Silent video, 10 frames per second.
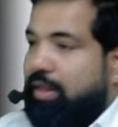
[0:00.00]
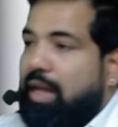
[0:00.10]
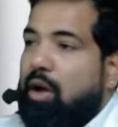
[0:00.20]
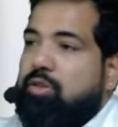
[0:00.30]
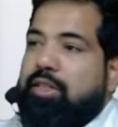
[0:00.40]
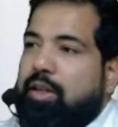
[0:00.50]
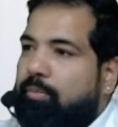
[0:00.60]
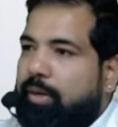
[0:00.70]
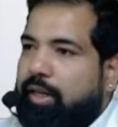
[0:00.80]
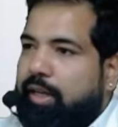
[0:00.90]
When the house is
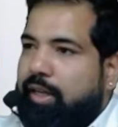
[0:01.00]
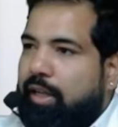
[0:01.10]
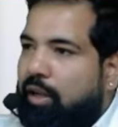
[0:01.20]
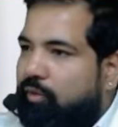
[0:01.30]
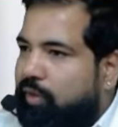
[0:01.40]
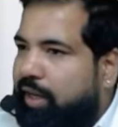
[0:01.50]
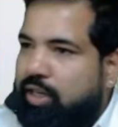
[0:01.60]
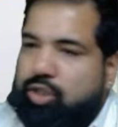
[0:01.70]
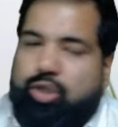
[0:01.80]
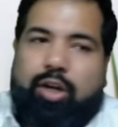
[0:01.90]
completely
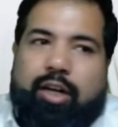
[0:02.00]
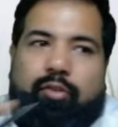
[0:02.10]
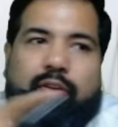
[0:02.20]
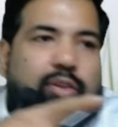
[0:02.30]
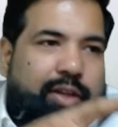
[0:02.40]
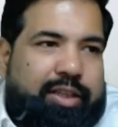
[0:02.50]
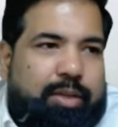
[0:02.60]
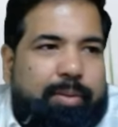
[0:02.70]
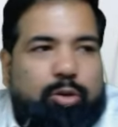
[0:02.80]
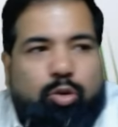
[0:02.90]
but when you
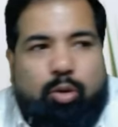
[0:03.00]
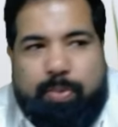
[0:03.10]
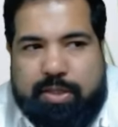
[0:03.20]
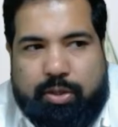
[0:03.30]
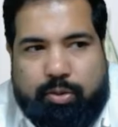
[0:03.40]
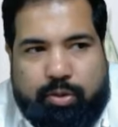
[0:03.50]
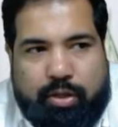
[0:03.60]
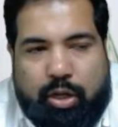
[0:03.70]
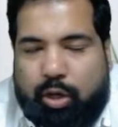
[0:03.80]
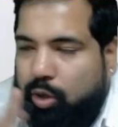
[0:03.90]
ring the bell, who opens the
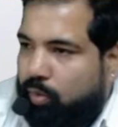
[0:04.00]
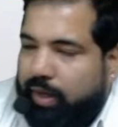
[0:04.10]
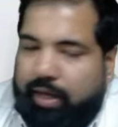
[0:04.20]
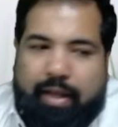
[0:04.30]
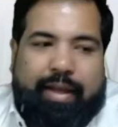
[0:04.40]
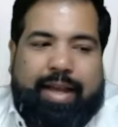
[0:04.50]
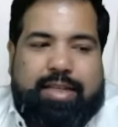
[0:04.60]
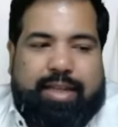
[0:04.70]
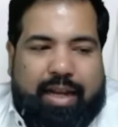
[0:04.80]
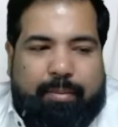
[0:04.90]
door? No one.
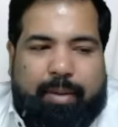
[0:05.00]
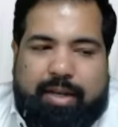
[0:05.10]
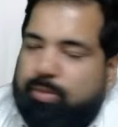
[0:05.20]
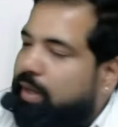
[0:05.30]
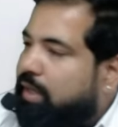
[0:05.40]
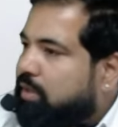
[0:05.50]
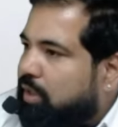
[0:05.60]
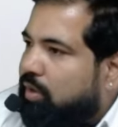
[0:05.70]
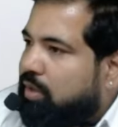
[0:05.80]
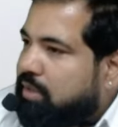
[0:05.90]
Guys, can I manage
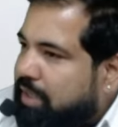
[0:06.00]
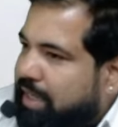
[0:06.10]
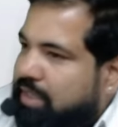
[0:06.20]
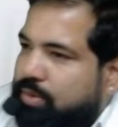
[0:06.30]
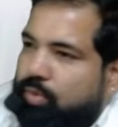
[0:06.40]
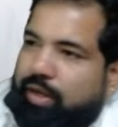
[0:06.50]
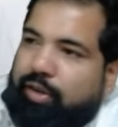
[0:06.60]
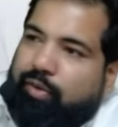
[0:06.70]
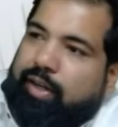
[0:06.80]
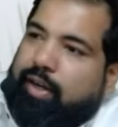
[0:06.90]
vacancy loss? Yes,
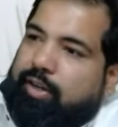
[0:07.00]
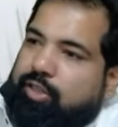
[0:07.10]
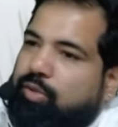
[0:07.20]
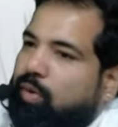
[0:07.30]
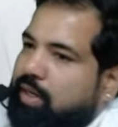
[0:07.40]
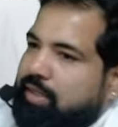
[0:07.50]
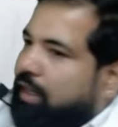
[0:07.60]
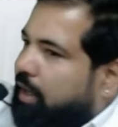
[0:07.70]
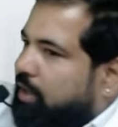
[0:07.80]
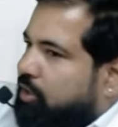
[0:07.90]
only one condition. What is
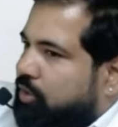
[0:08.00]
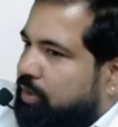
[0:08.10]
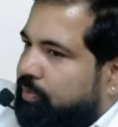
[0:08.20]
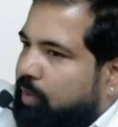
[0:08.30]
that condition?